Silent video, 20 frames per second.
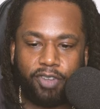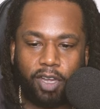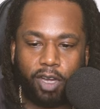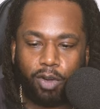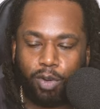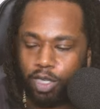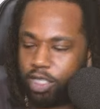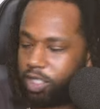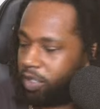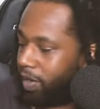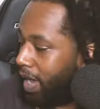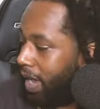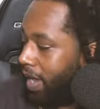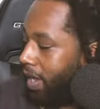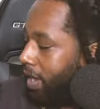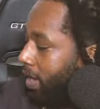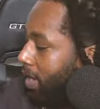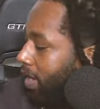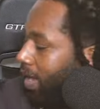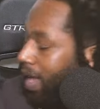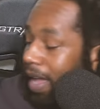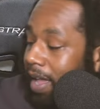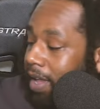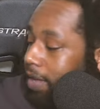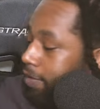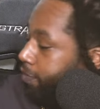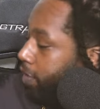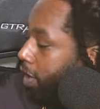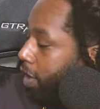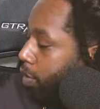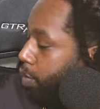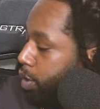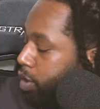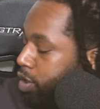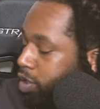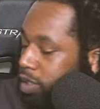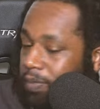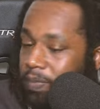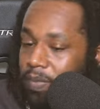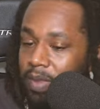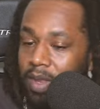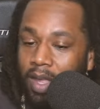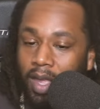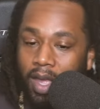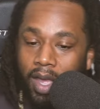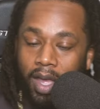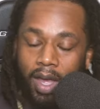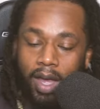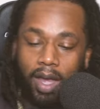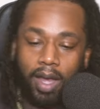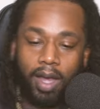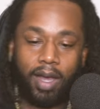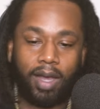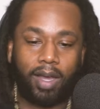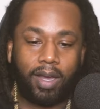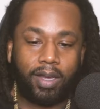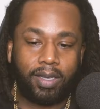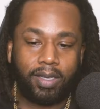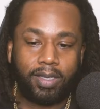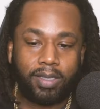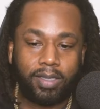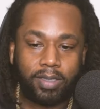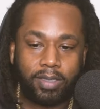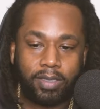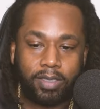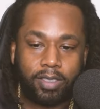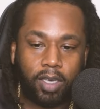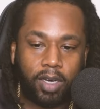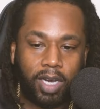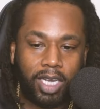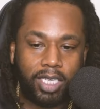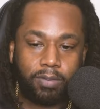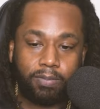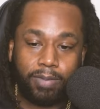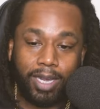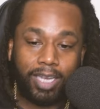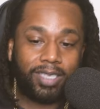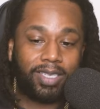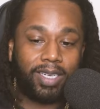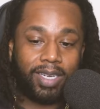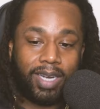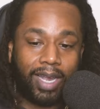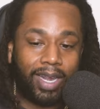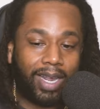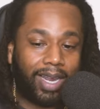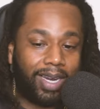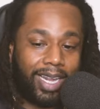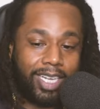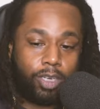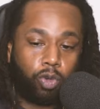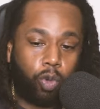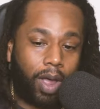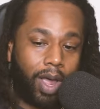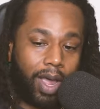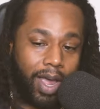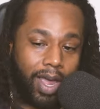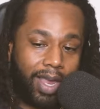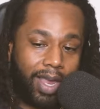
fuck with you, I ain't I ain't fuck with you. Uh, so that's that's like that's why